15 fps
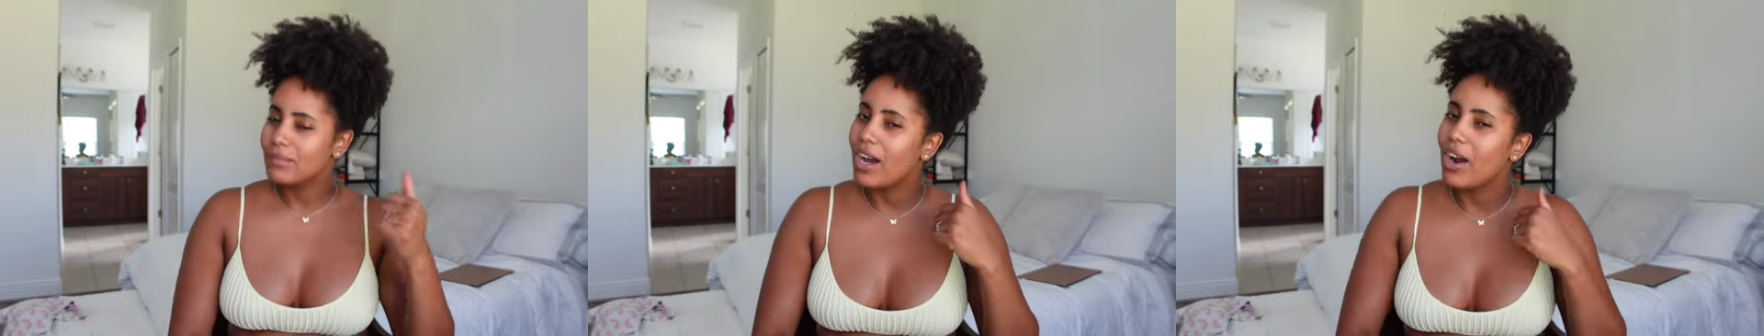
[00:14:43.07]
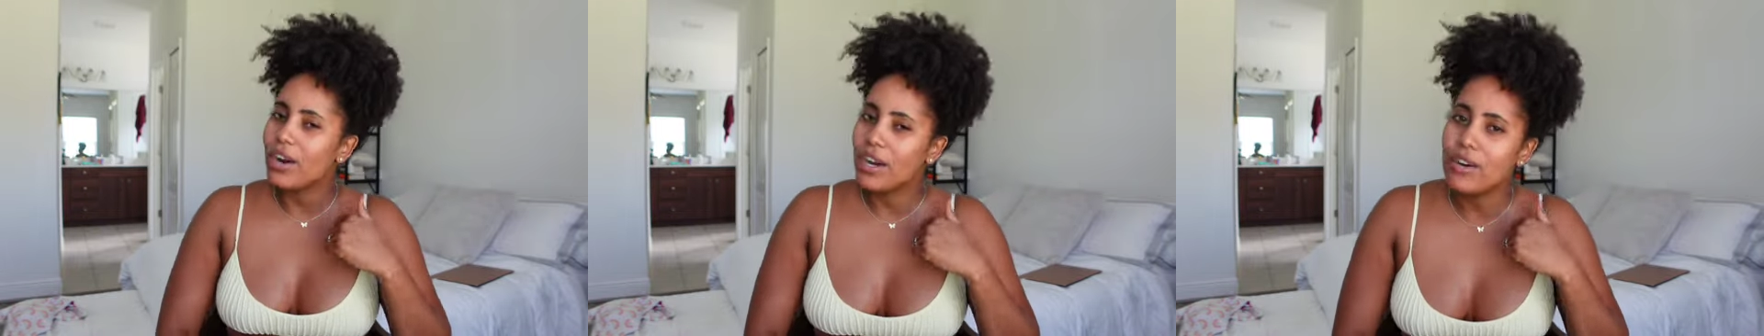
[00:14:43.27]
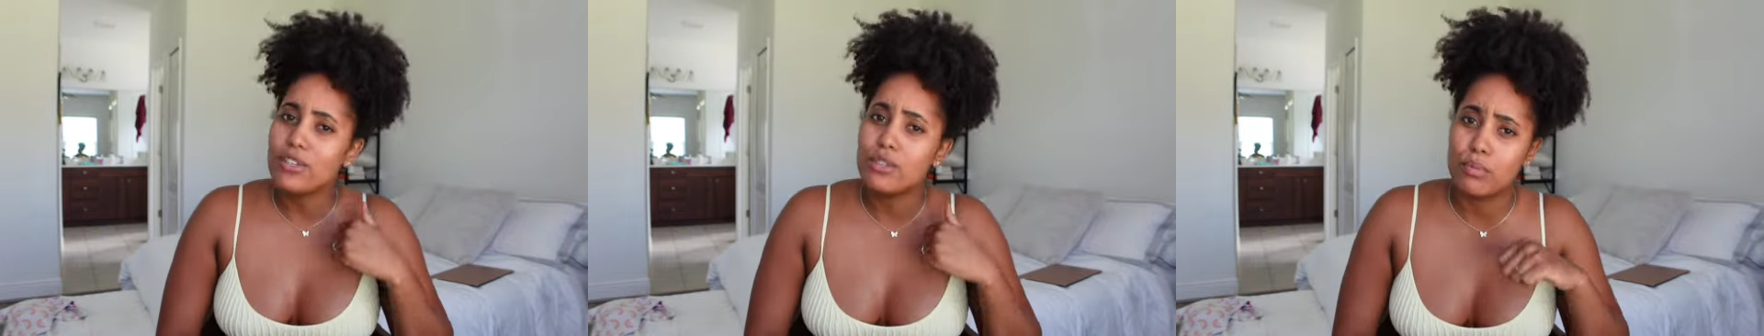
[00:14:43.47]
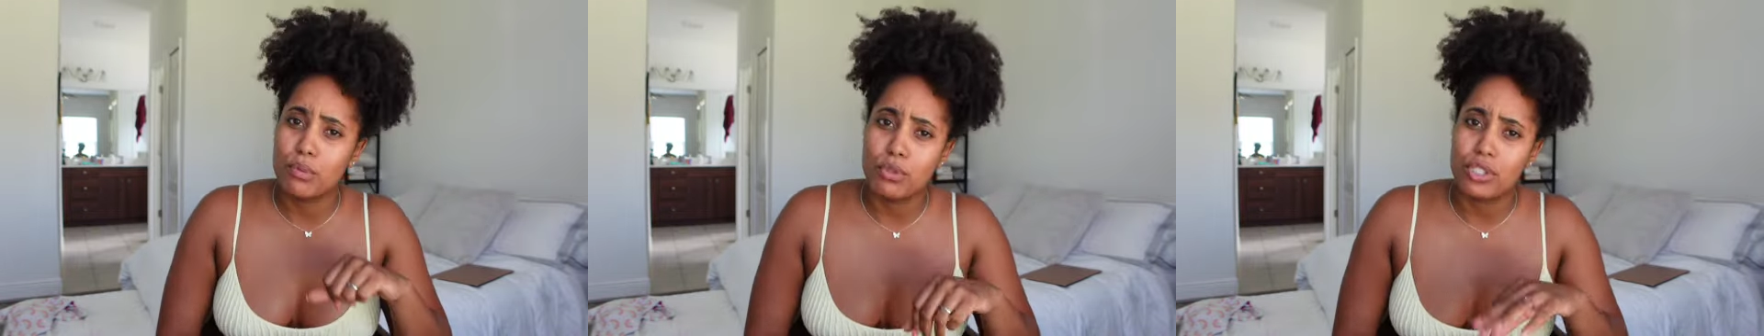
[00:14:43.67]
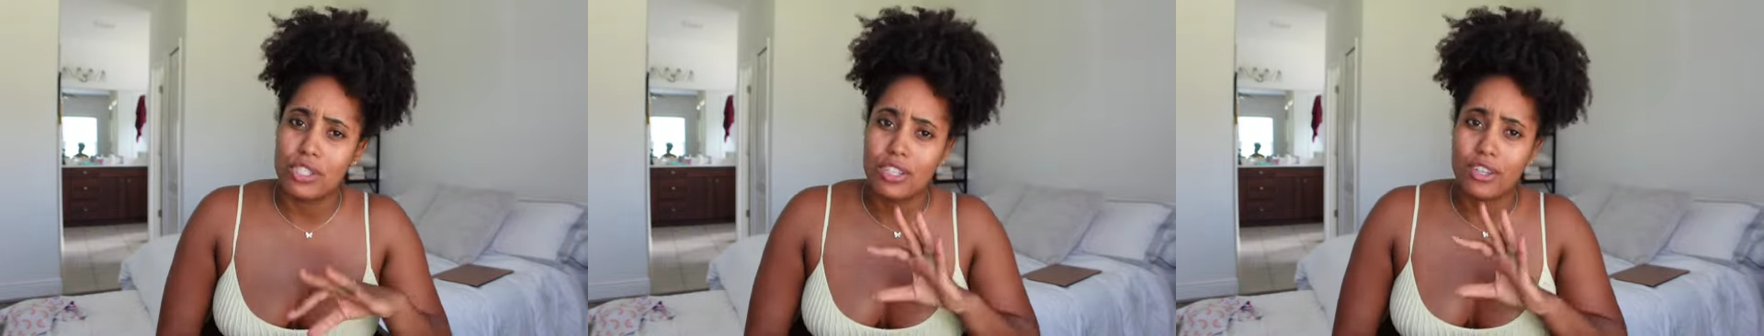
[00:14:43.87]
Our hair is
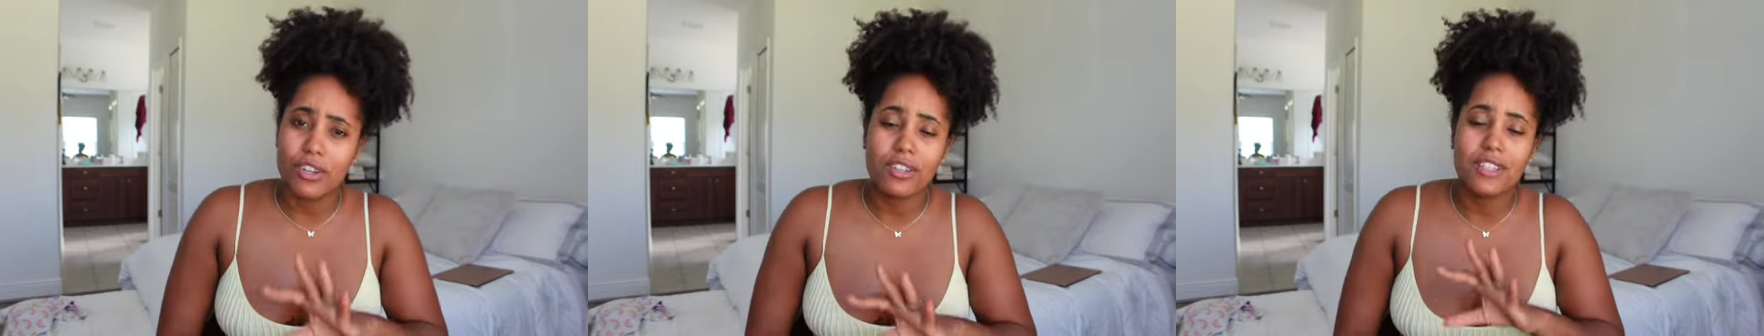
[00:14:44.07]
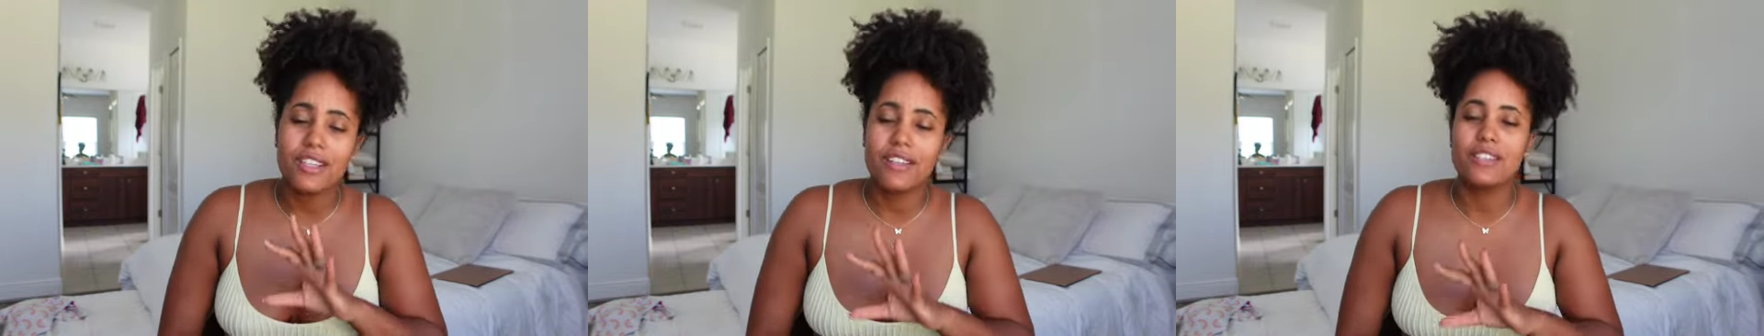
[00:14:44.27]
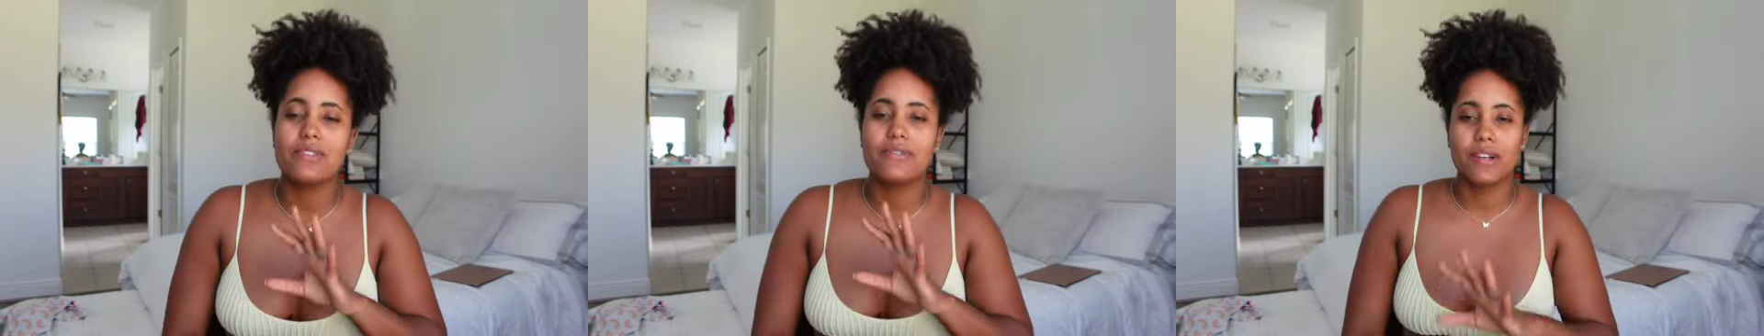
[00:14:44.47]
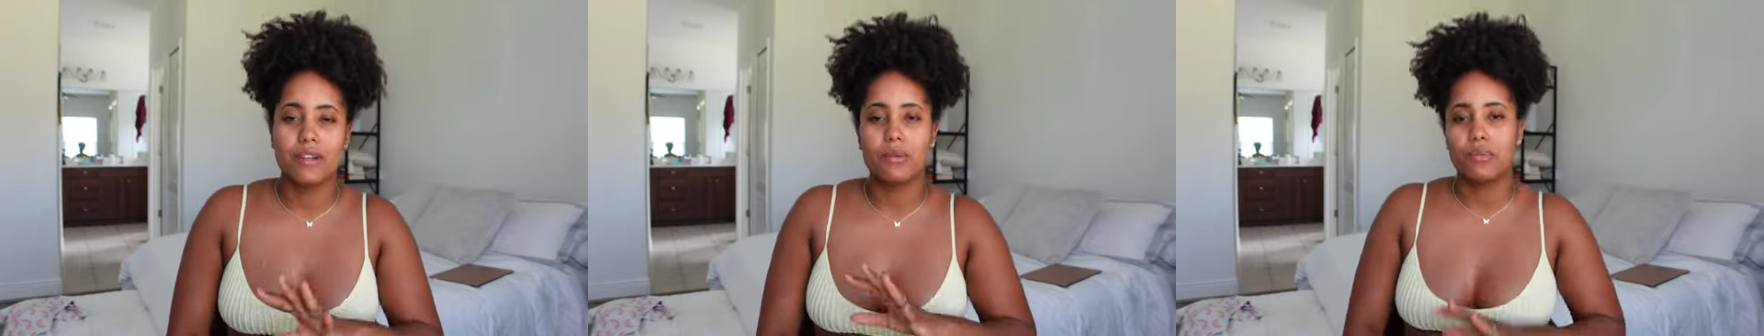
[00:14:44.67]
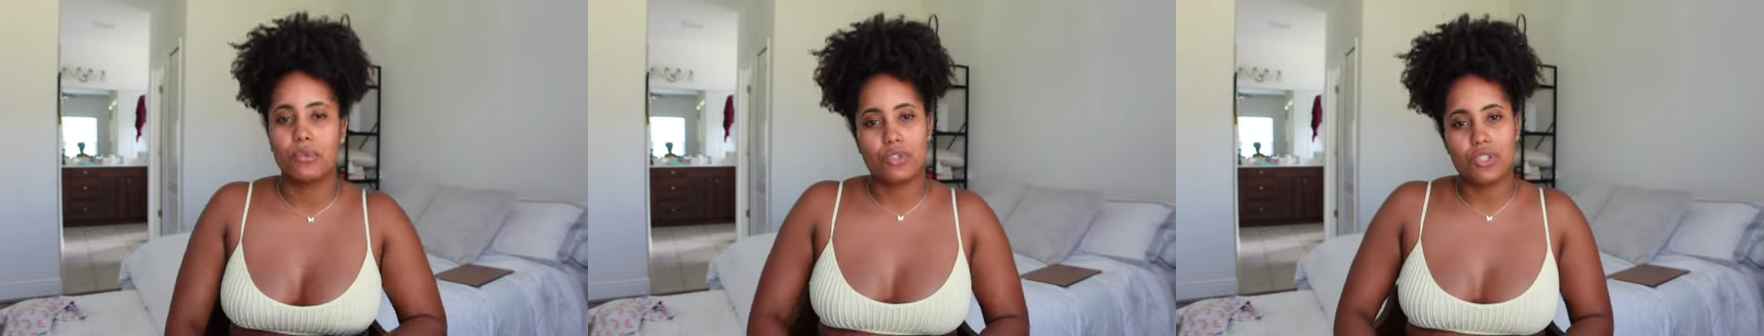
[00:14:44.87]
bougie. Curly hair is
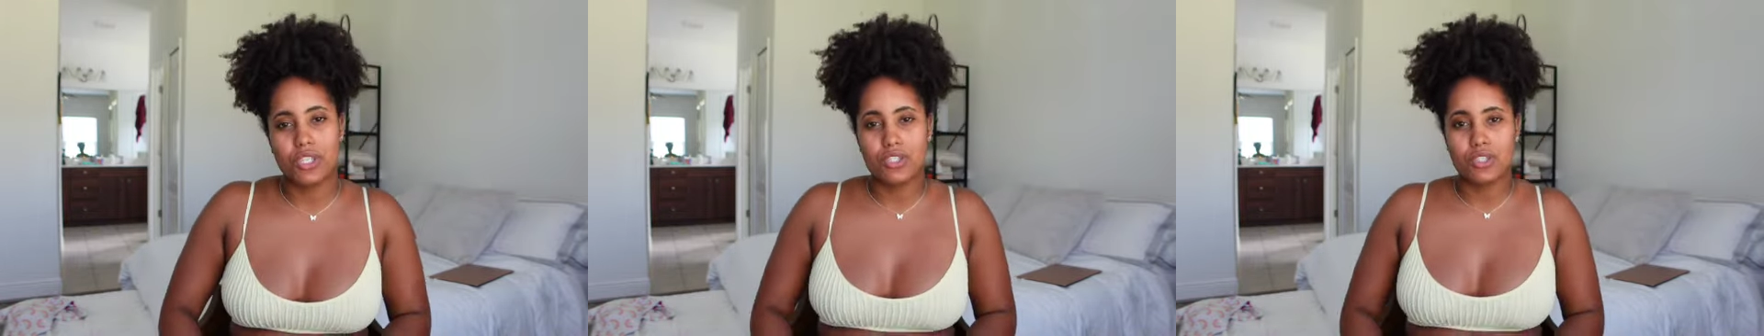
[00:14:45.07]
very bougie.